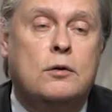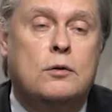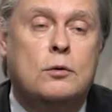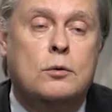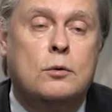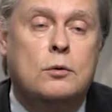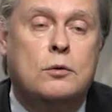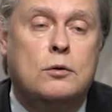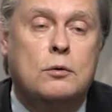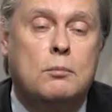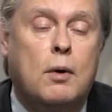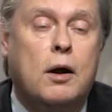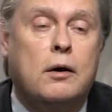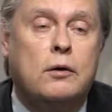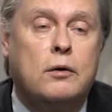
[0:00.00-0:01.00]
to
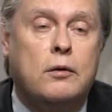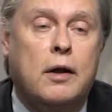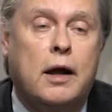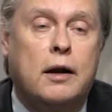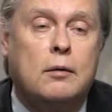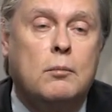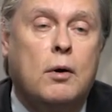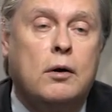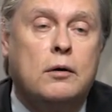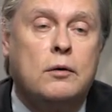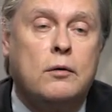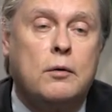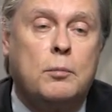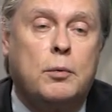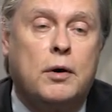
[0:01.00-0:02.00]
monitor that and
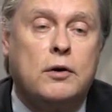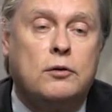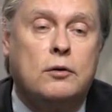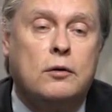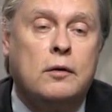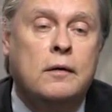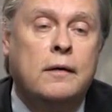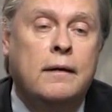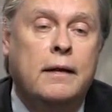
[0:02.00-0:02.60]
monitor the pressure.